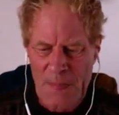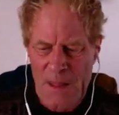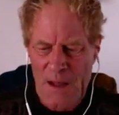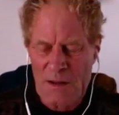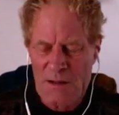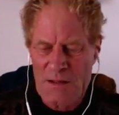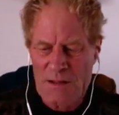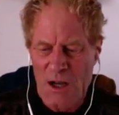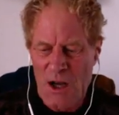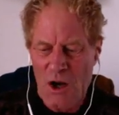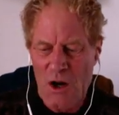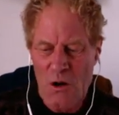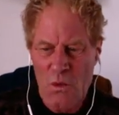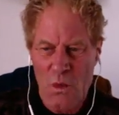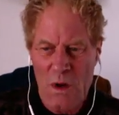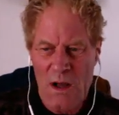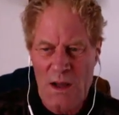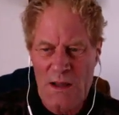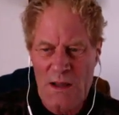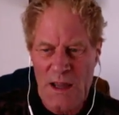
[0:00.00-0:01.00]

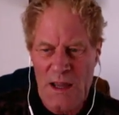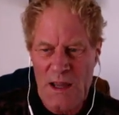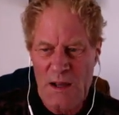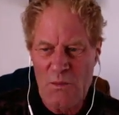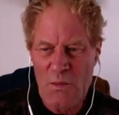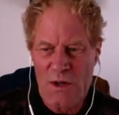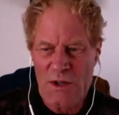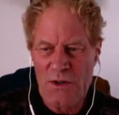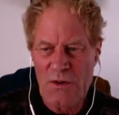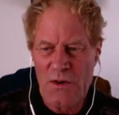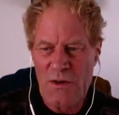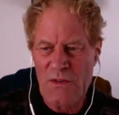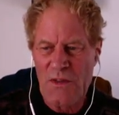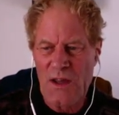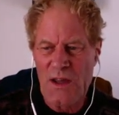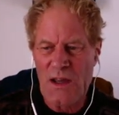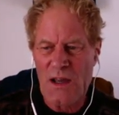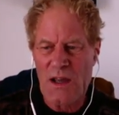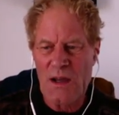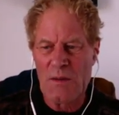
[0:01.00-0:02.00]
So again, we're doing
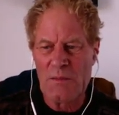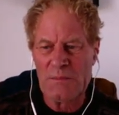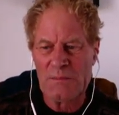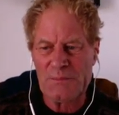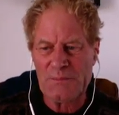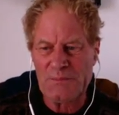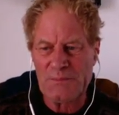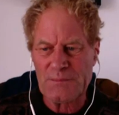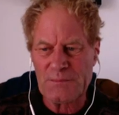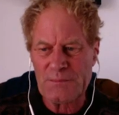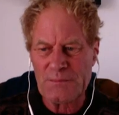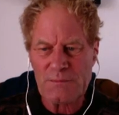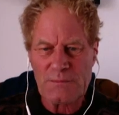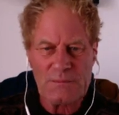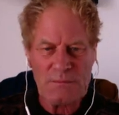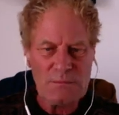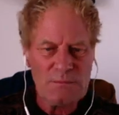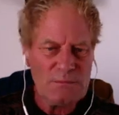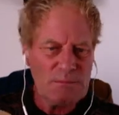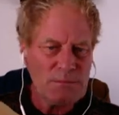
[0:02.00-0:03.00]
the
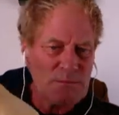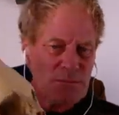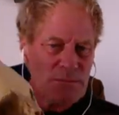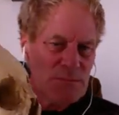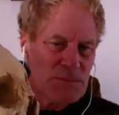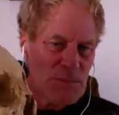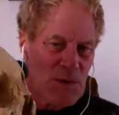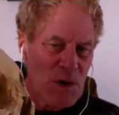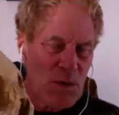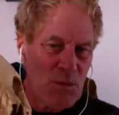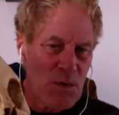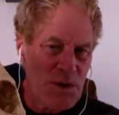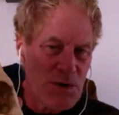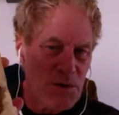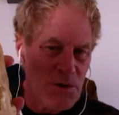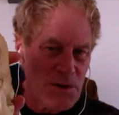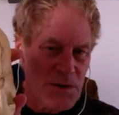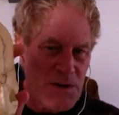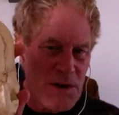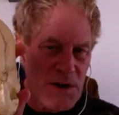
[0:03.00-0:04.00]

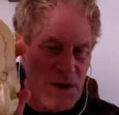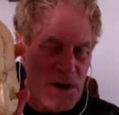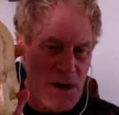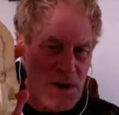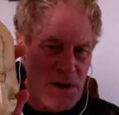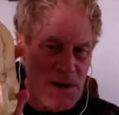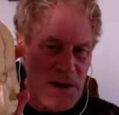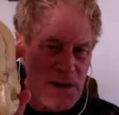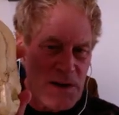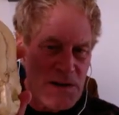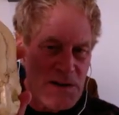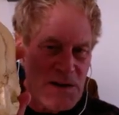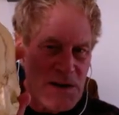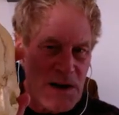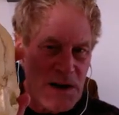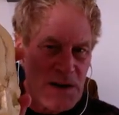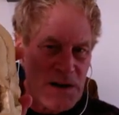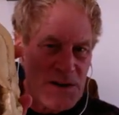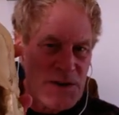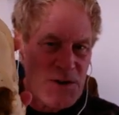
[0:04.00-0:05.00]
Elongated
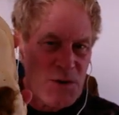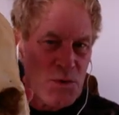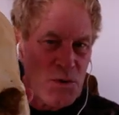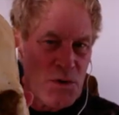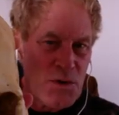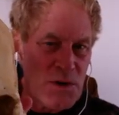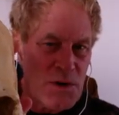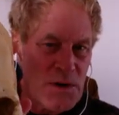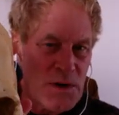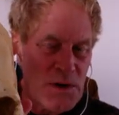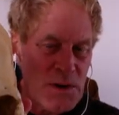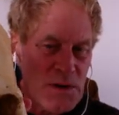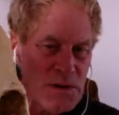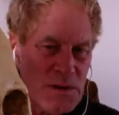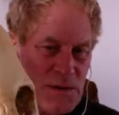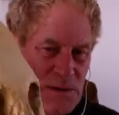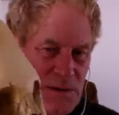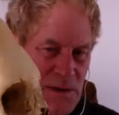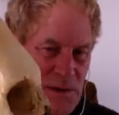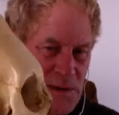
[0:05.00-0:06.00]
Skull tour.
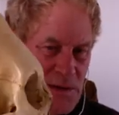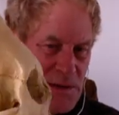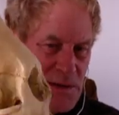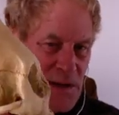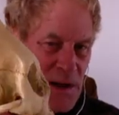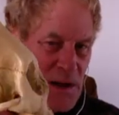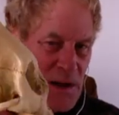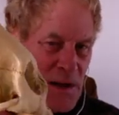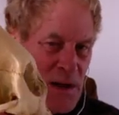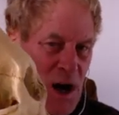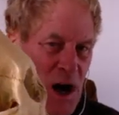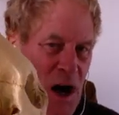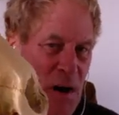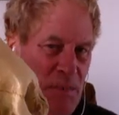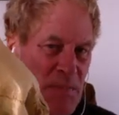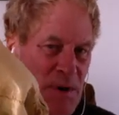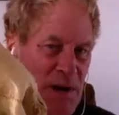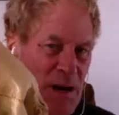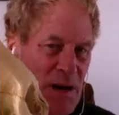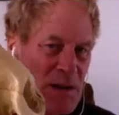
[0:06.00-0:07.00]
This is a
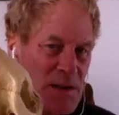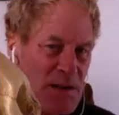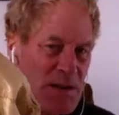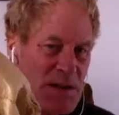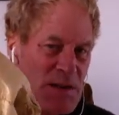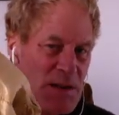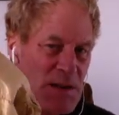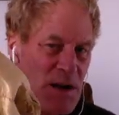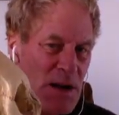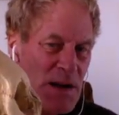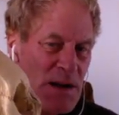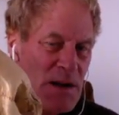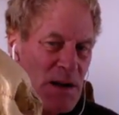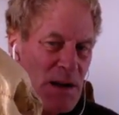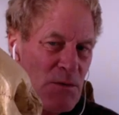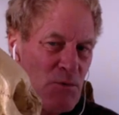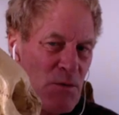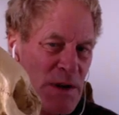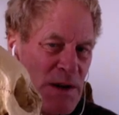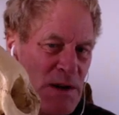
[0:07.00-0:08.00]
copy. This is not a
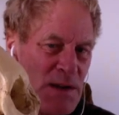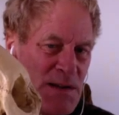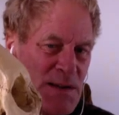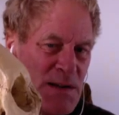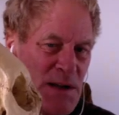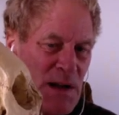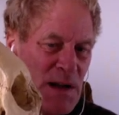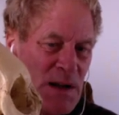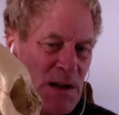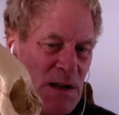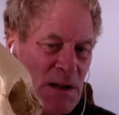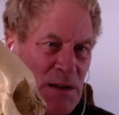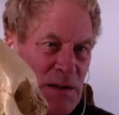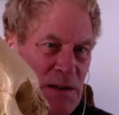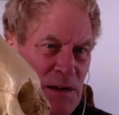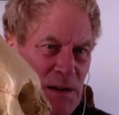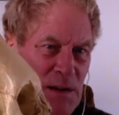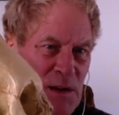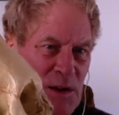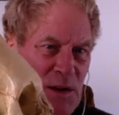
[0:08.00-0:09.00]
real skull,
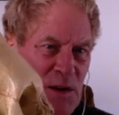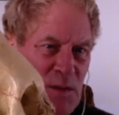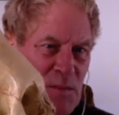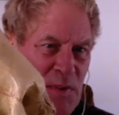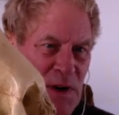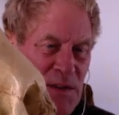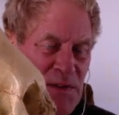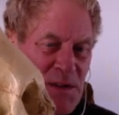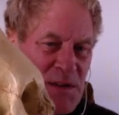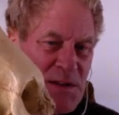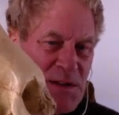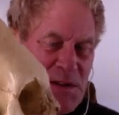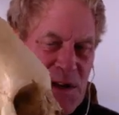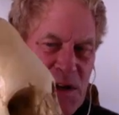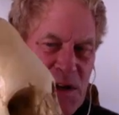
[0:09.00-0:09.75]
but this is a